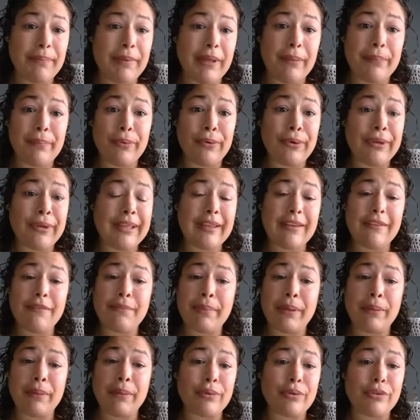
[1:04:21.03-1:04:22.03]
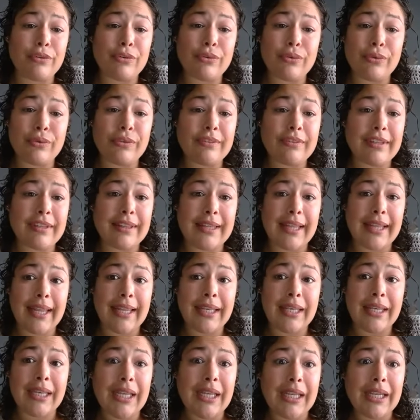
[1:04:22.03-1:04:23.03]
people and give people tools that they
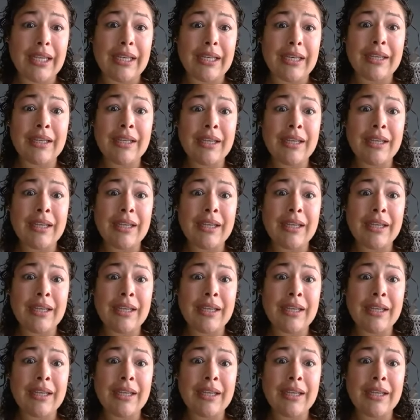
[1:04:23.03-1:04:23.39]
need.